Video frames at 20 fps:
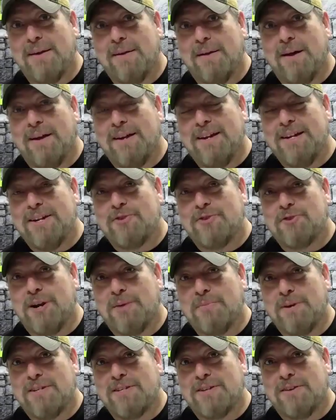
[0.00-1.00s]
I need to
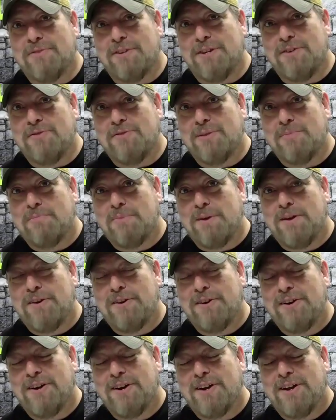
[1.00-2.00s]
train myself to use it
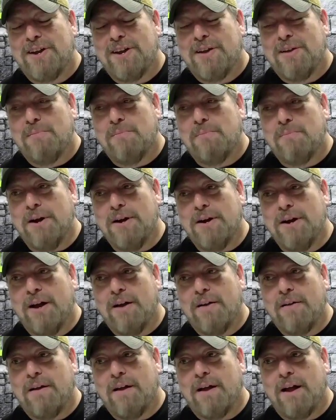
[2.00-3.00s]
better. But
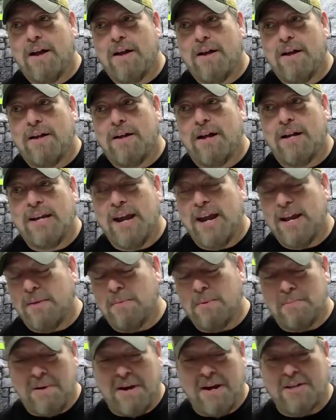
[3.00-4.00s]
again,
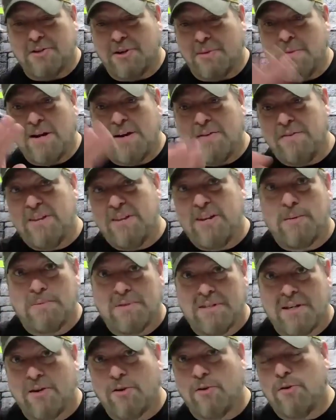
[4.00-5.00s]
I'm a pantser. I make everything
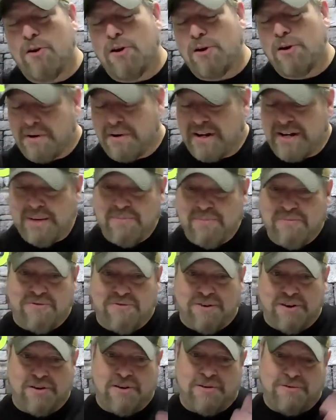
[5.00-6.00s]
up as I go along, but I keep
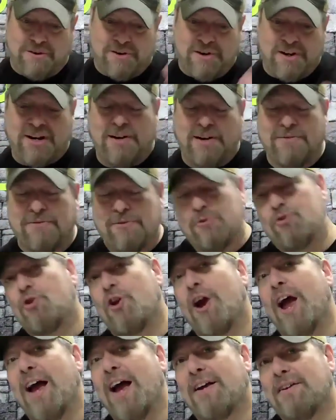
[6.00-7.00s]
very, very careful
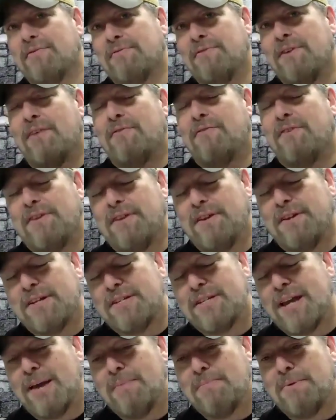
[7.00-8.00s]
track of everything
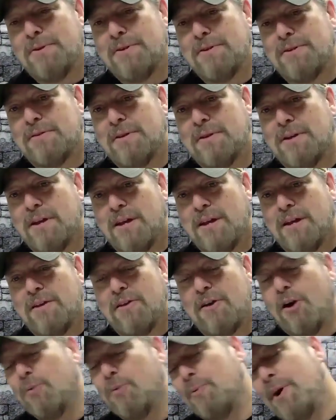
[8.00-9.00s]
that's happened
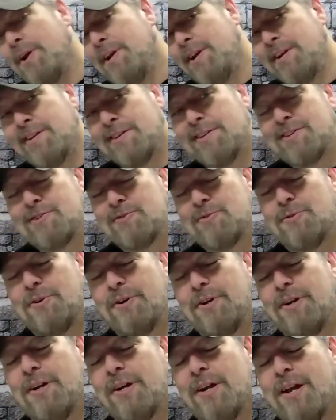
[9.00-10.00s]
already in the
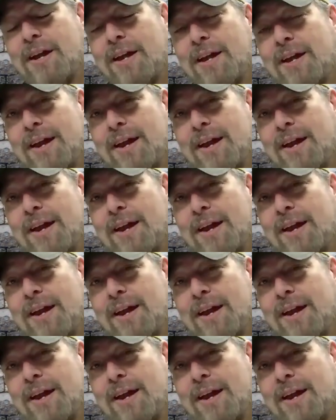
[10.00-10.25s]
story.